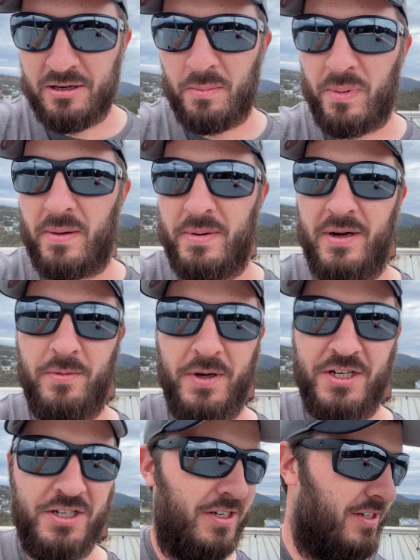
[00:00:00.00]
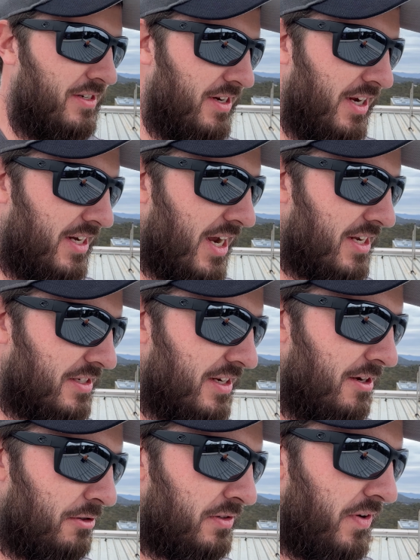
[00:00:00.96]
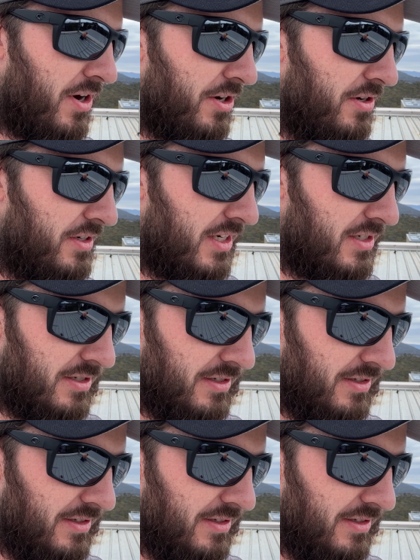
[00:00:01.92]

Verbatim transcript: and proper, which it does. It looks very good, doesn't it?